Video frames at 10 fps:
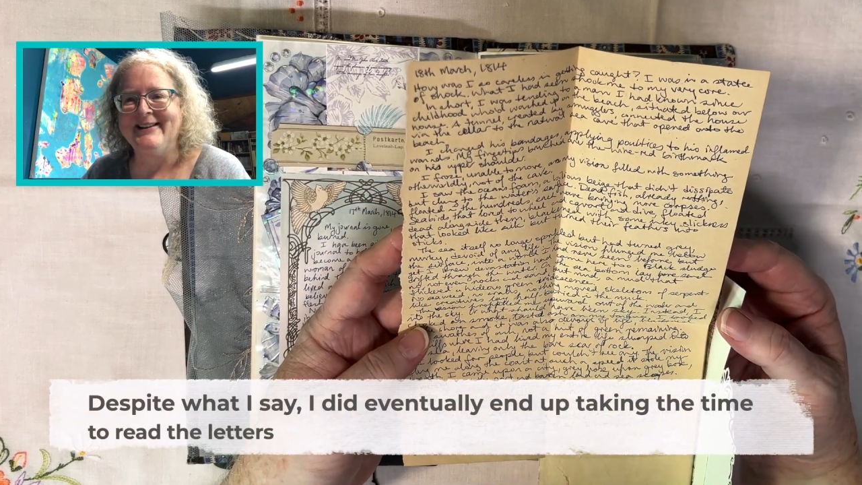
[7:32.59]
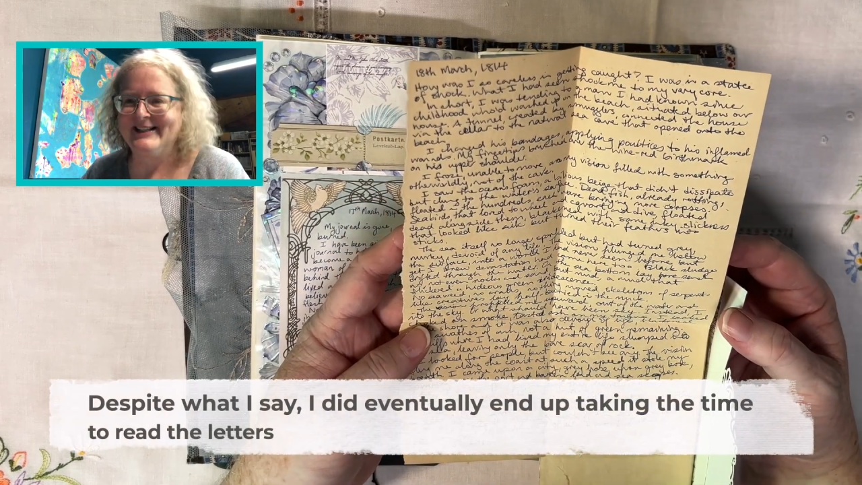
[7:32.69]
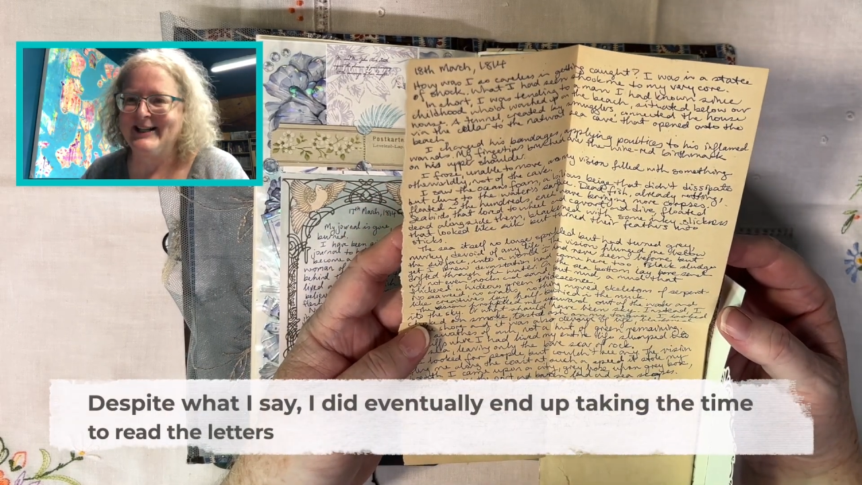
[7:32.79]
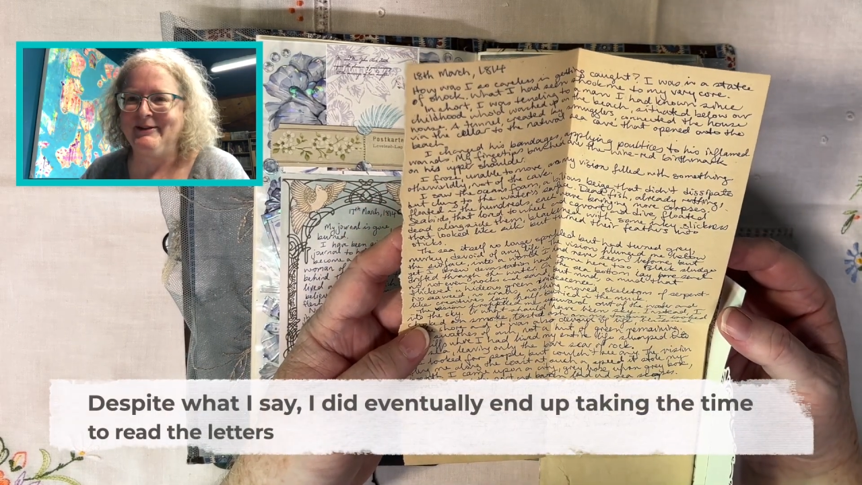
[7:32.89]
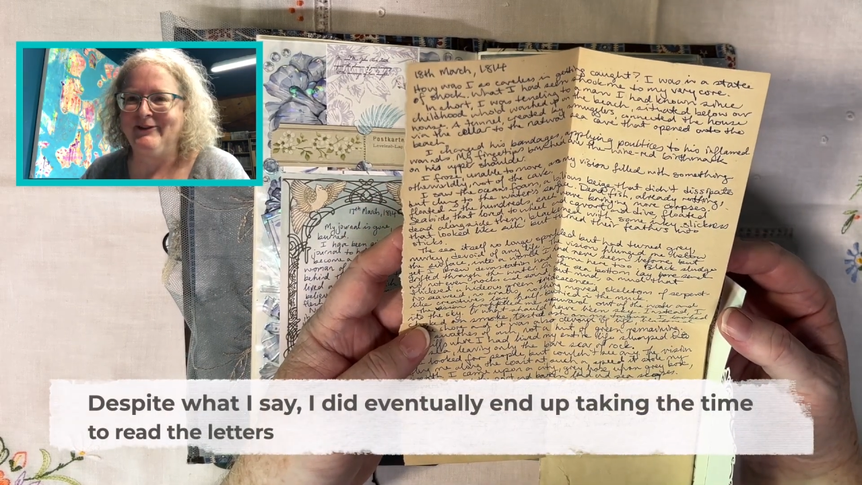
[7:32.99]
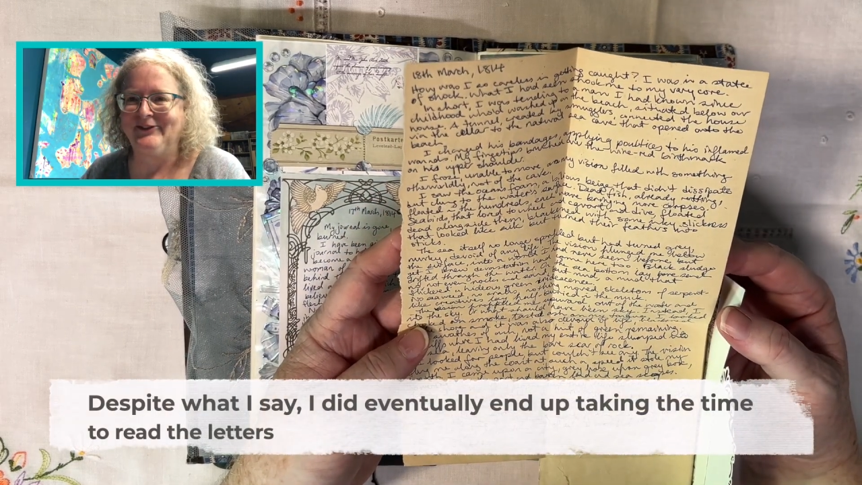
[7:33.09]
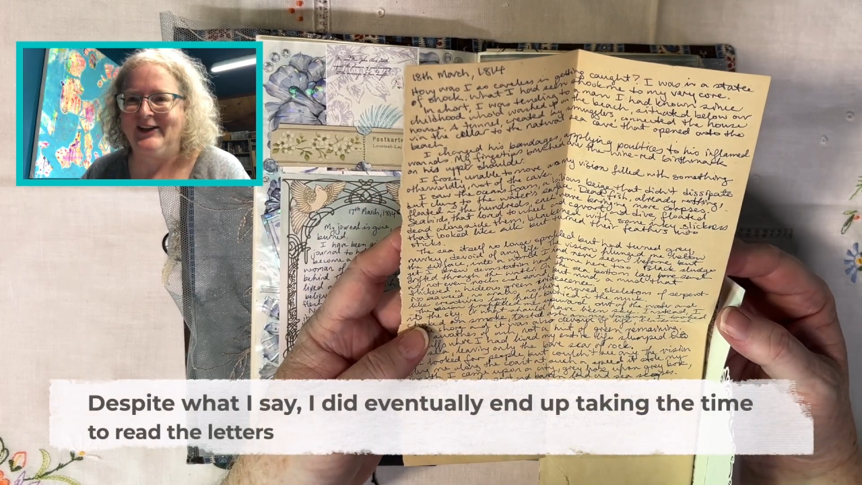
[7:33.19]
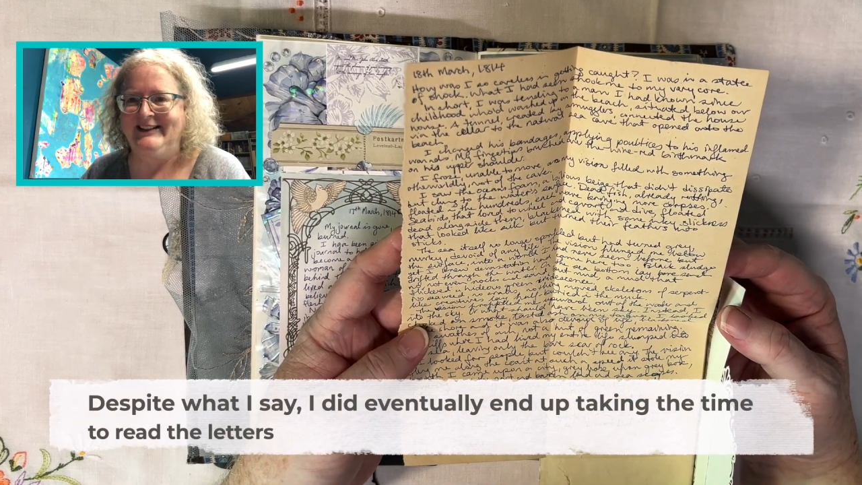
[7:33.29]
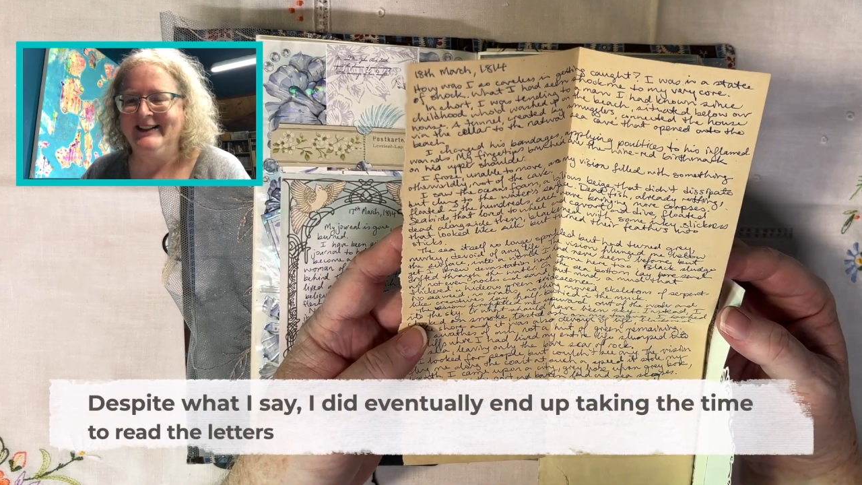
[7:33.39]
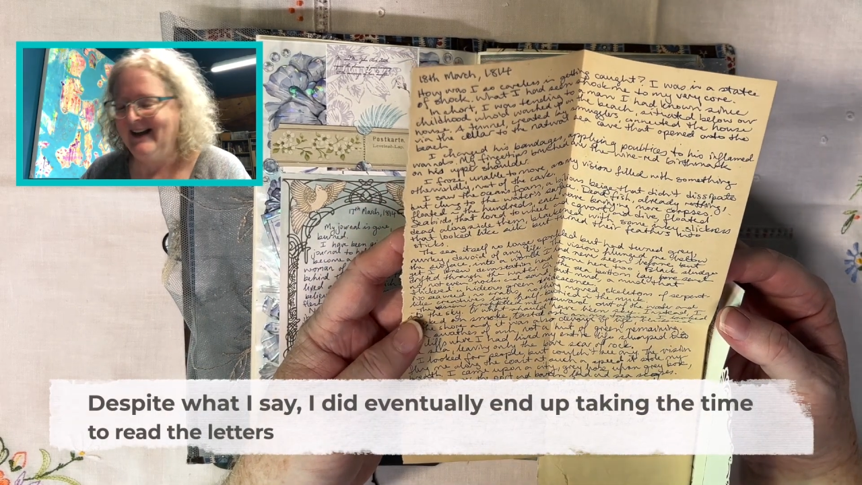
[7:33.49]
It's going to be
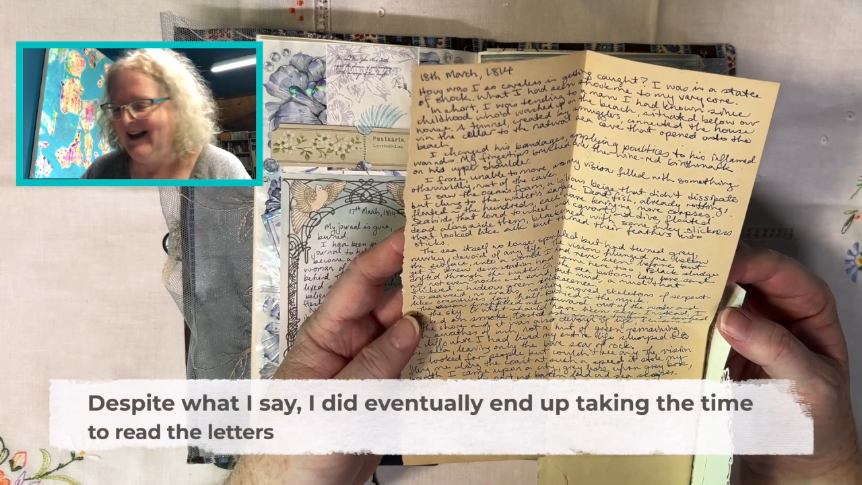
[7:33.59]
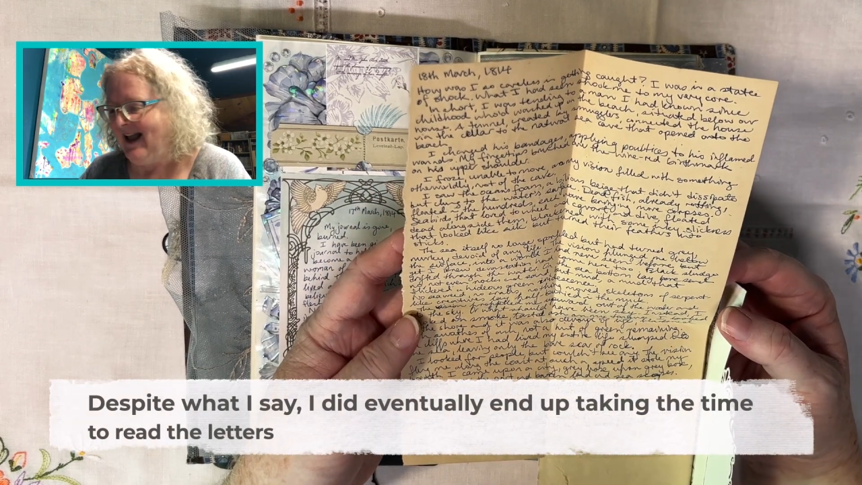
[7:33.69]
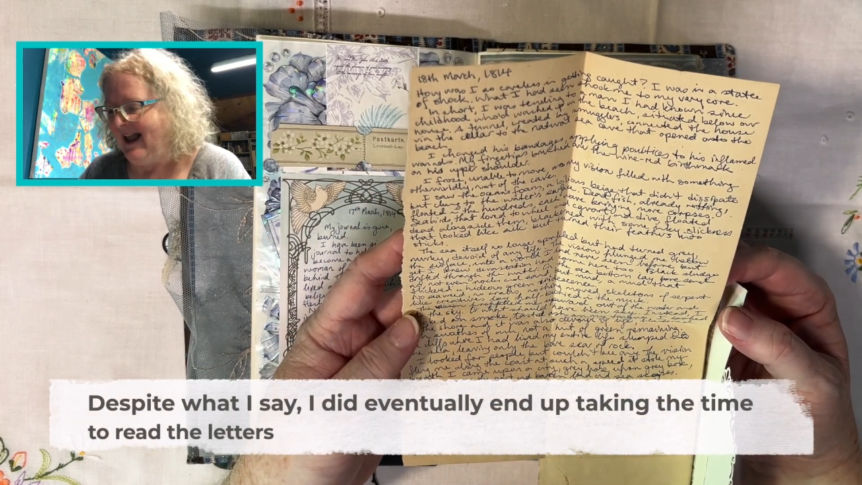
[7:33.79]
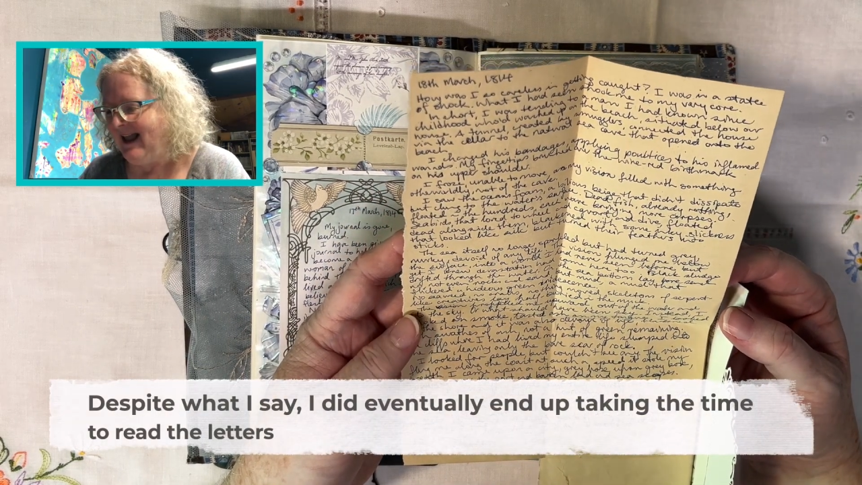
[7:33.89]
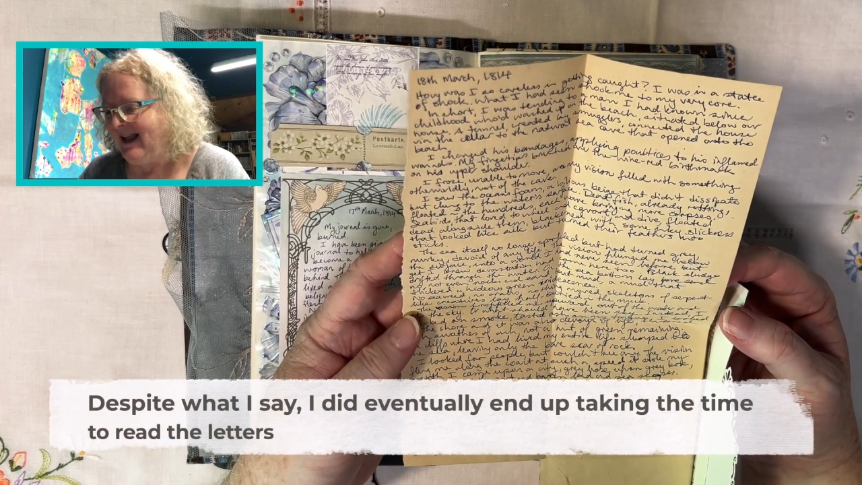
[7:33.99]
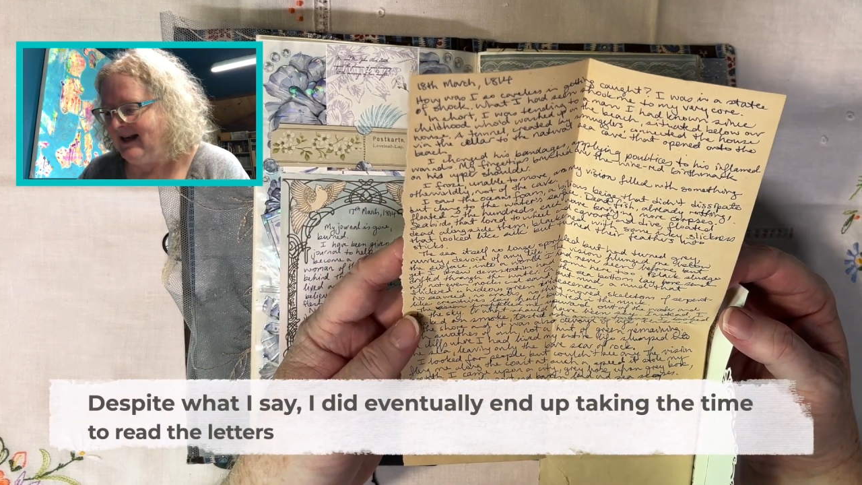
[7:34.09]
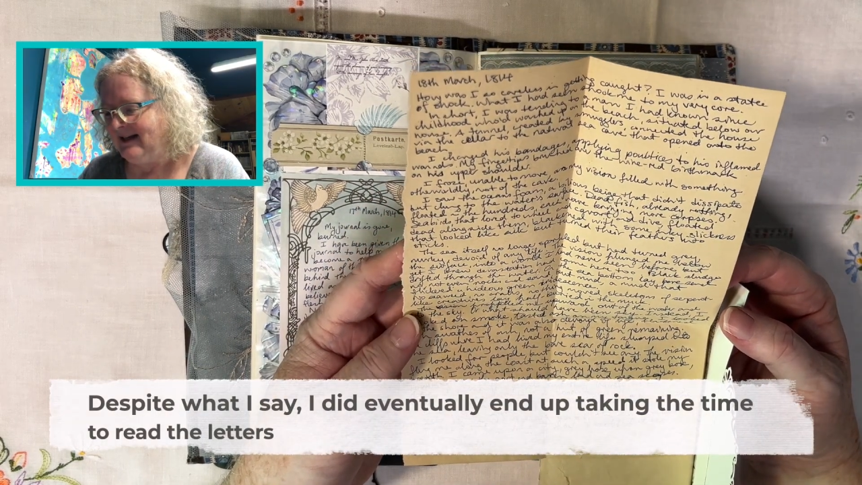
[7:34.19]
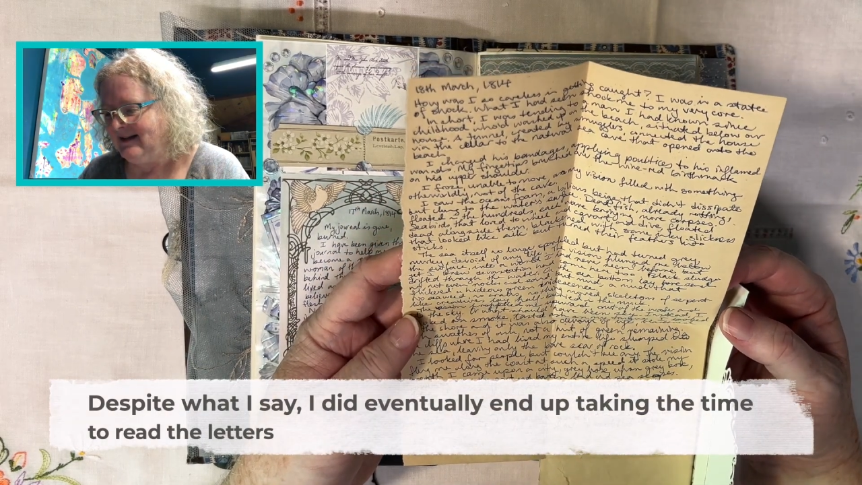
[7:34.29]
fun. And